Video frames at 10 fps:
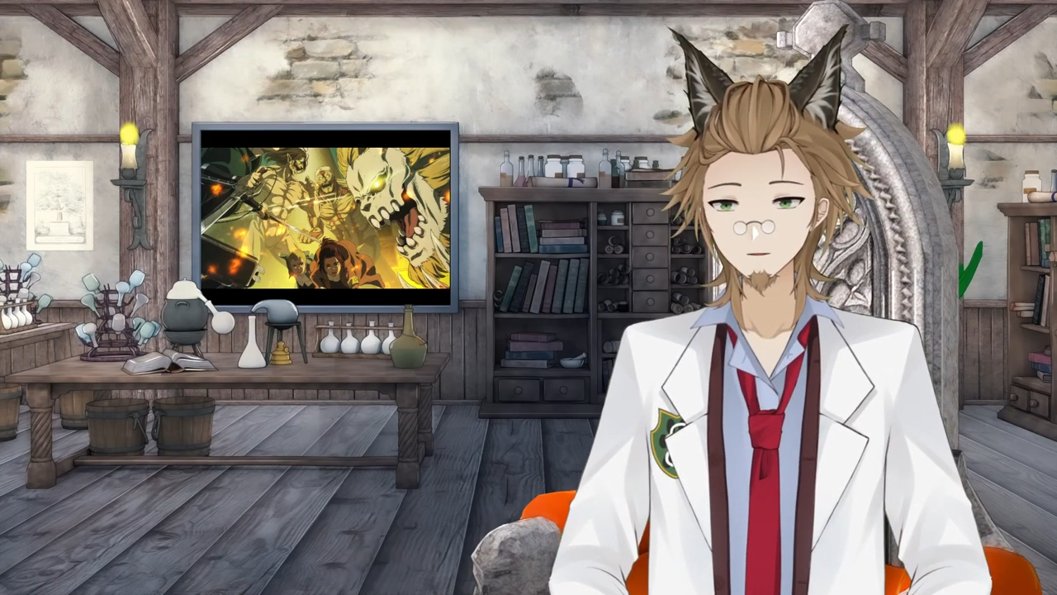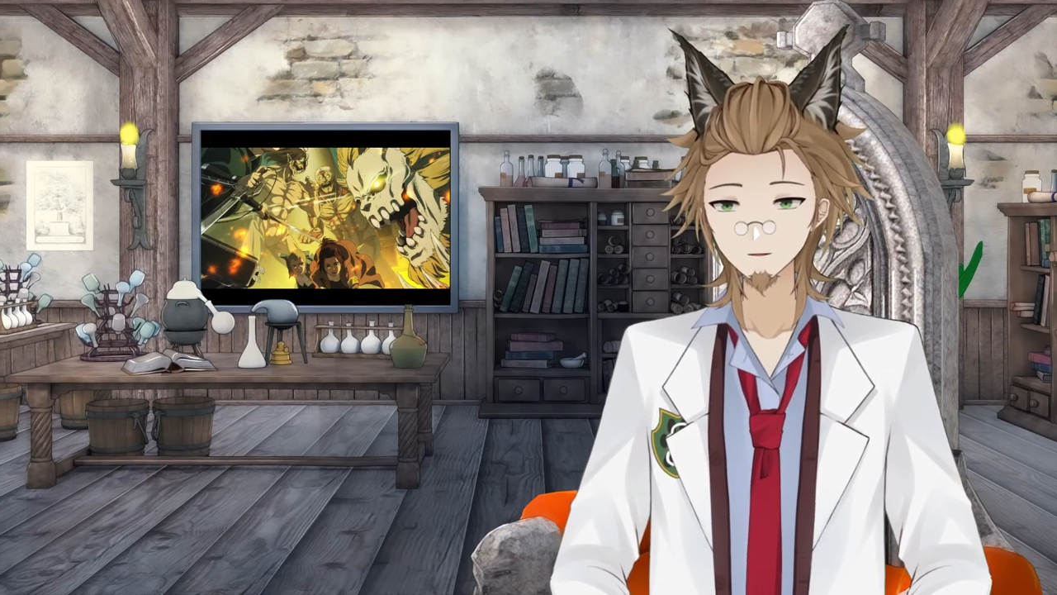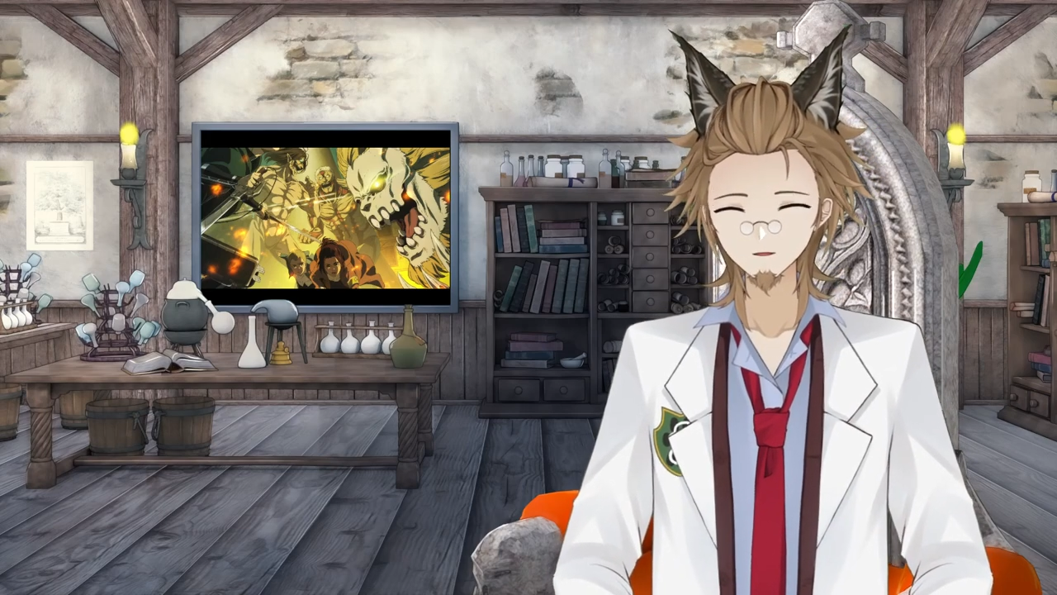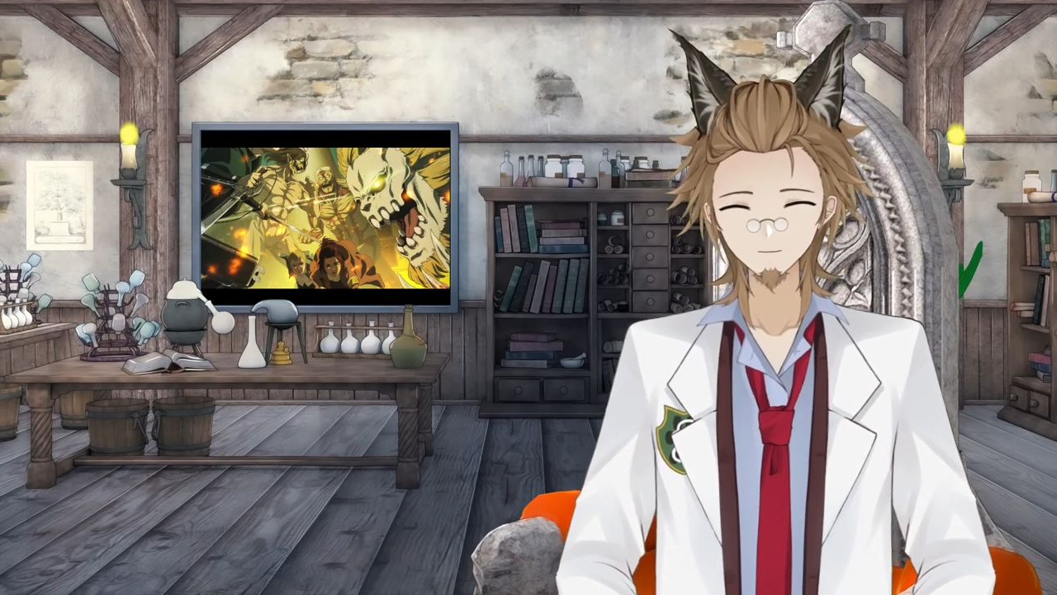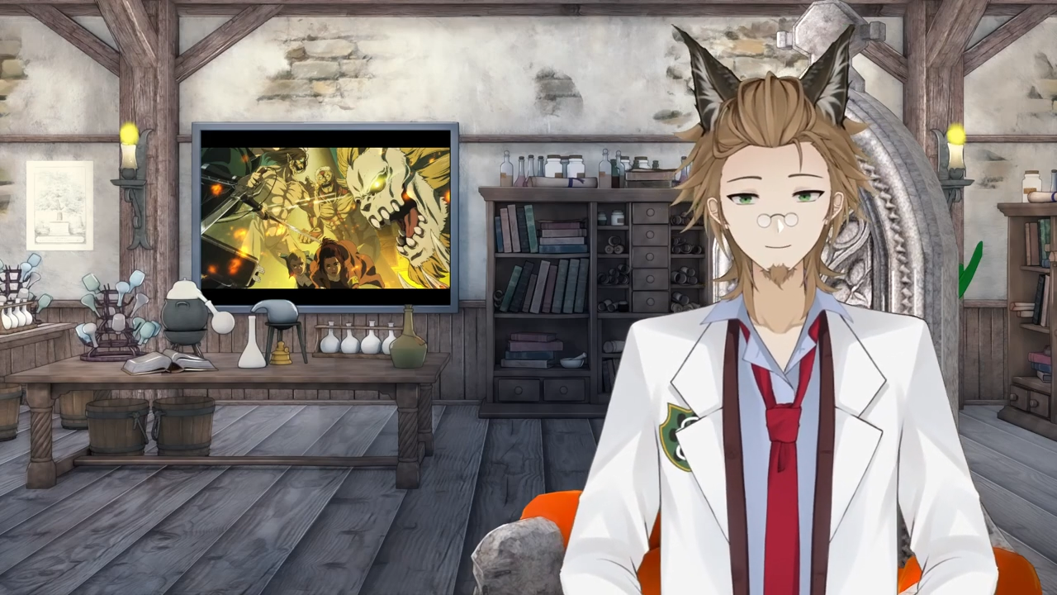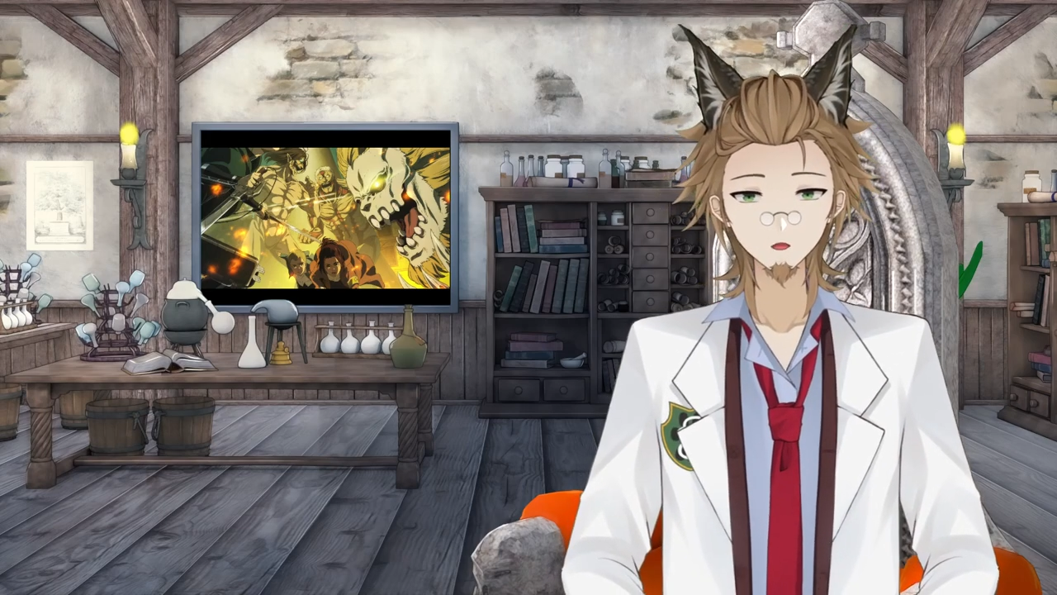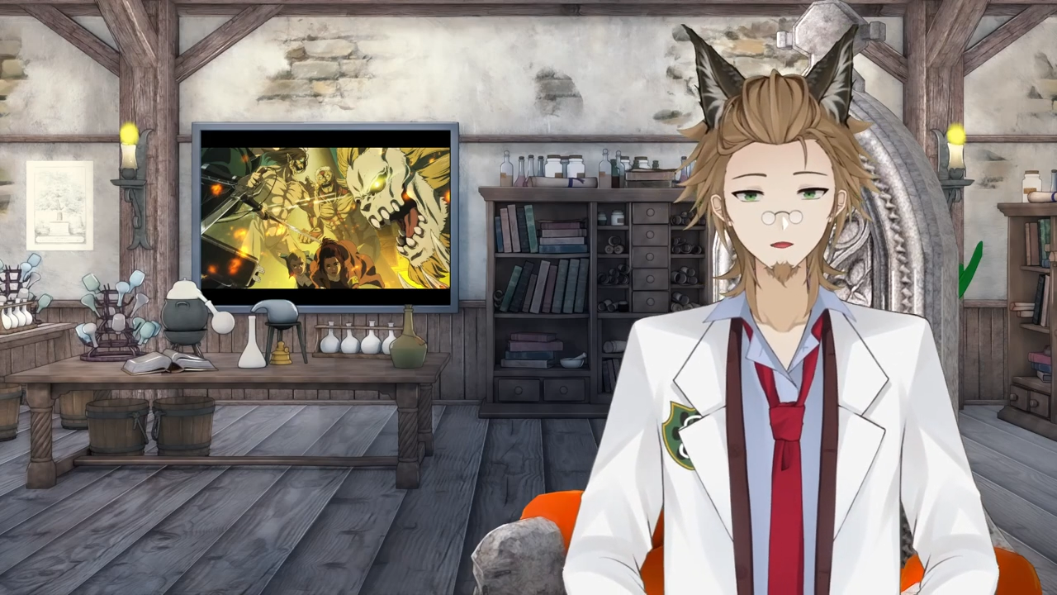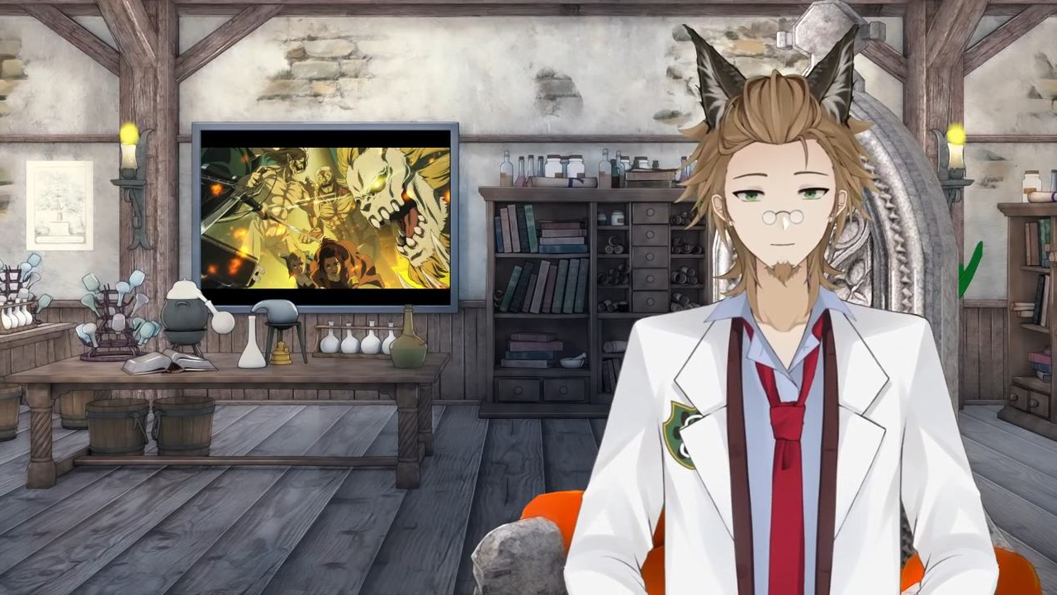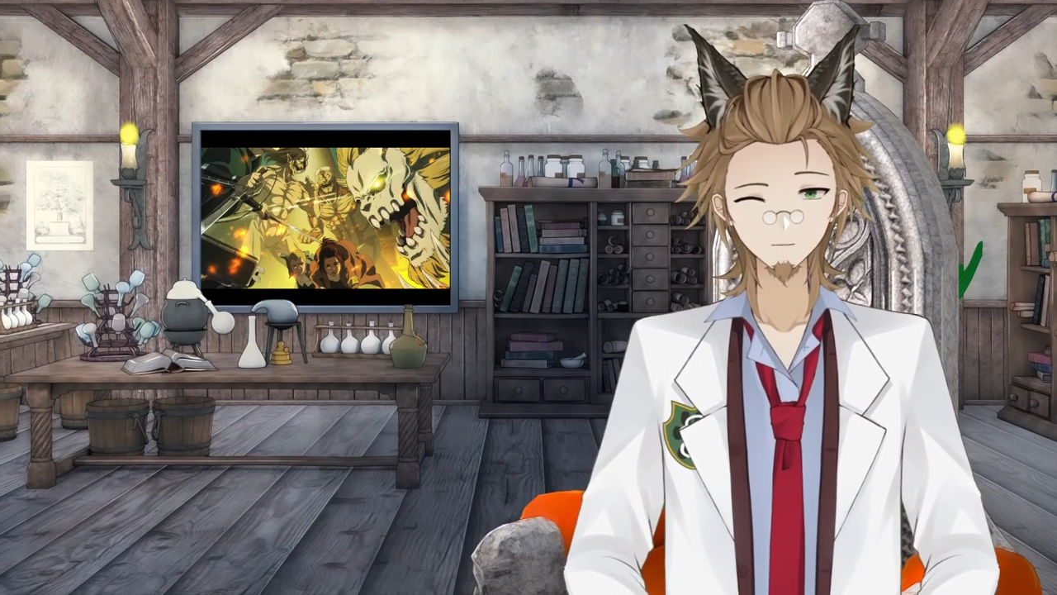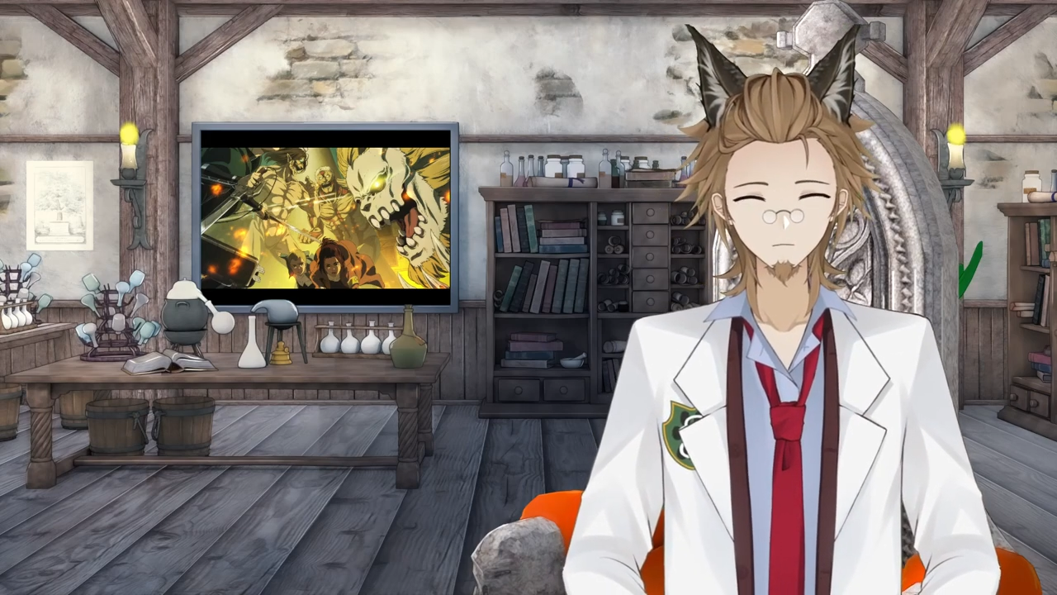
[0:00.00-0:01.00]
He says
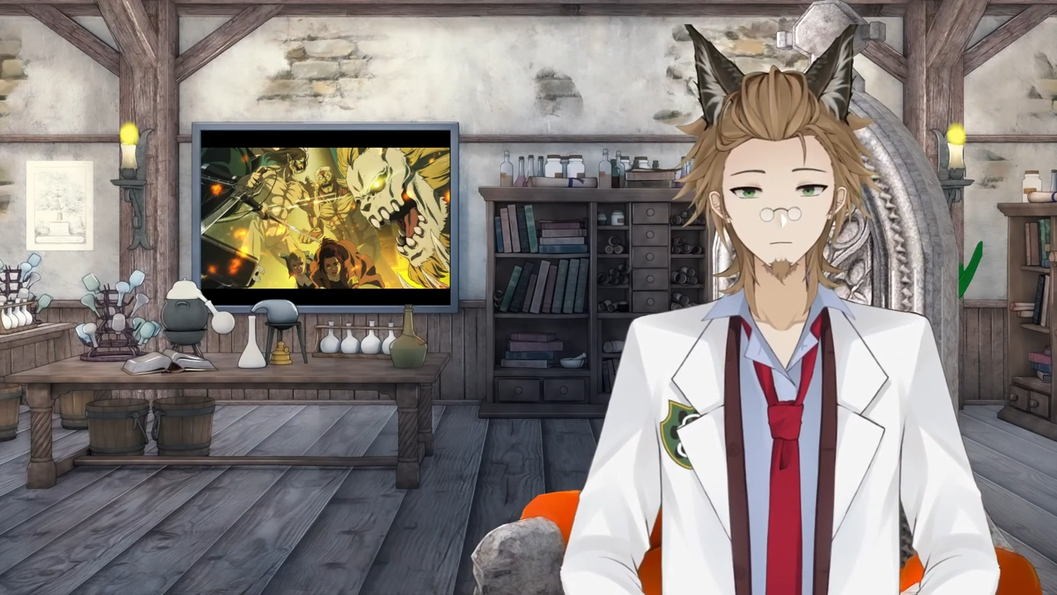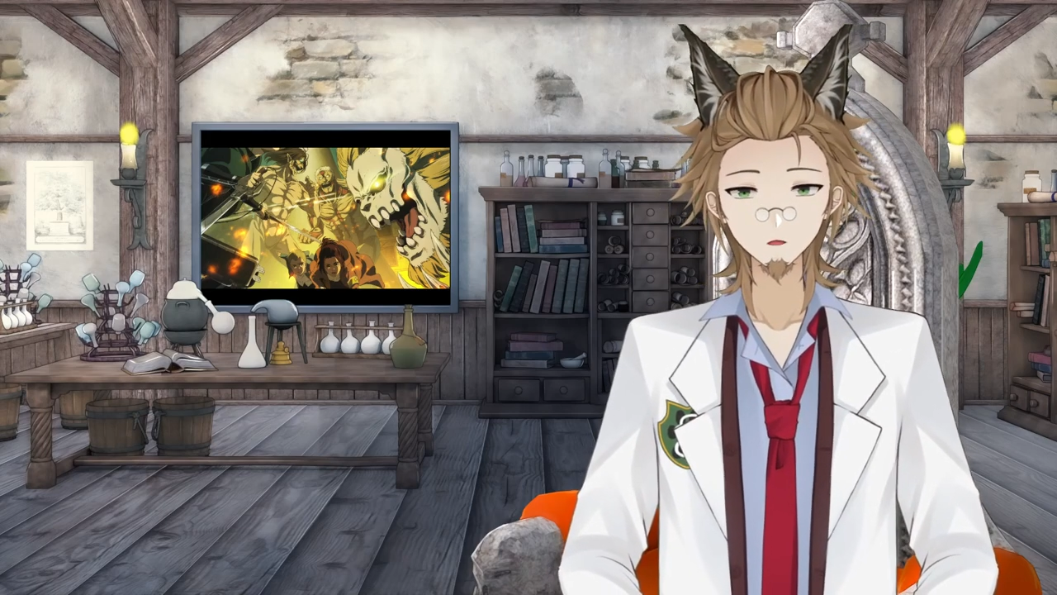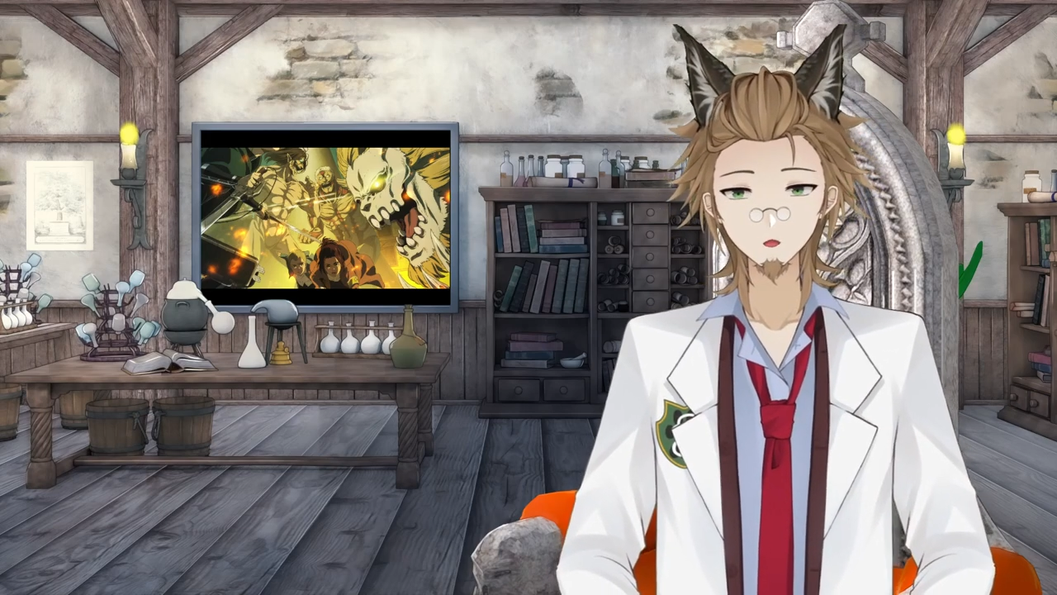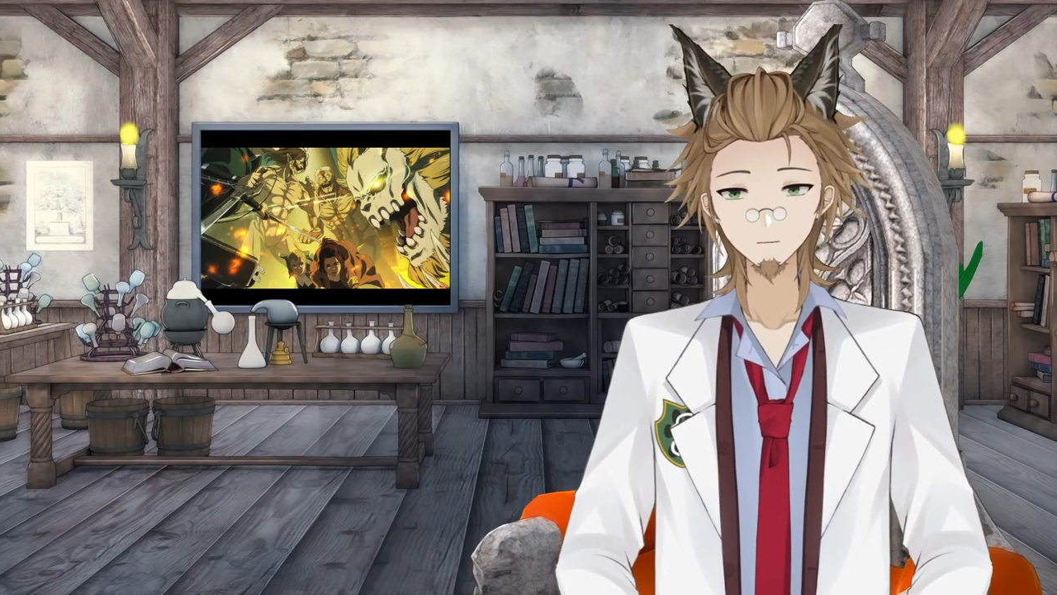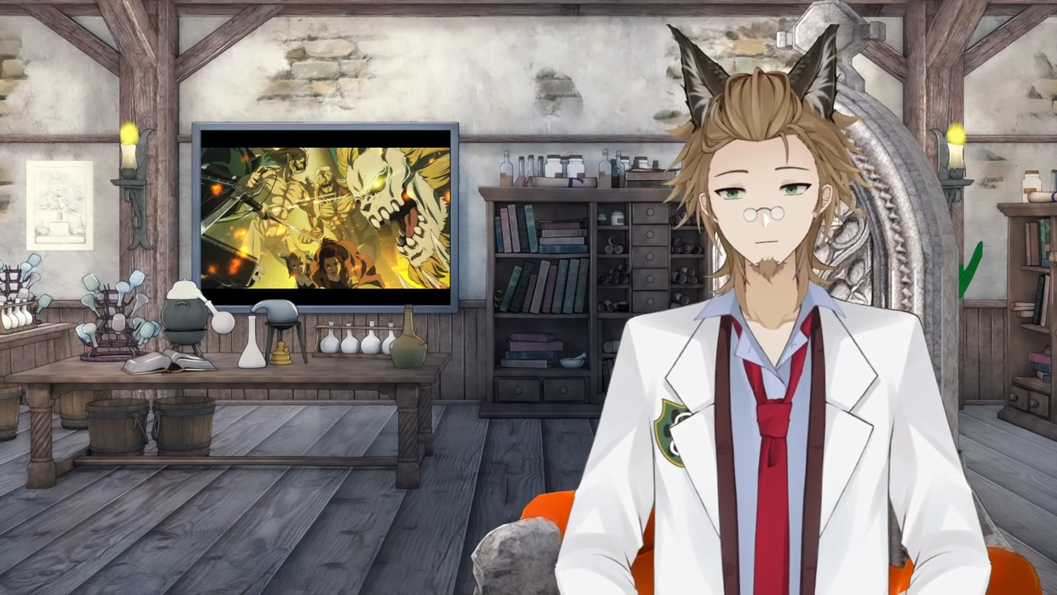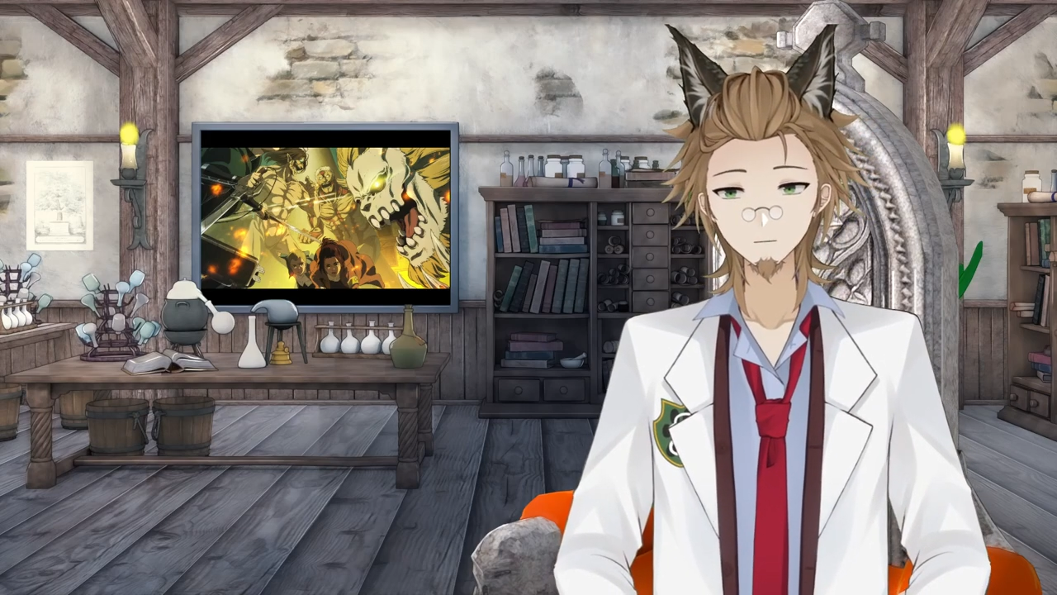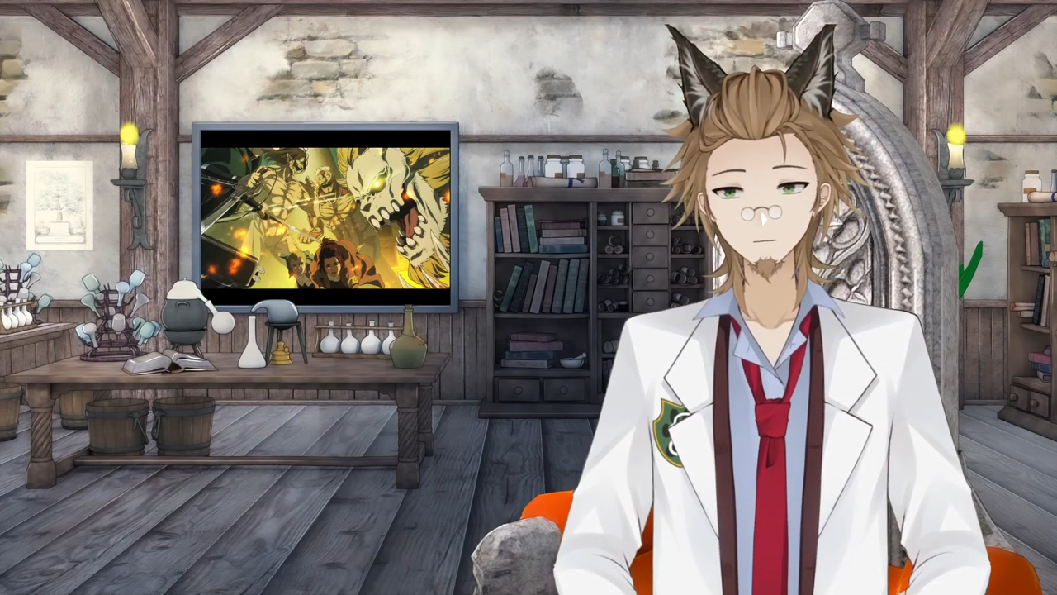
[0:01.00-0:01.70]
what he needs to.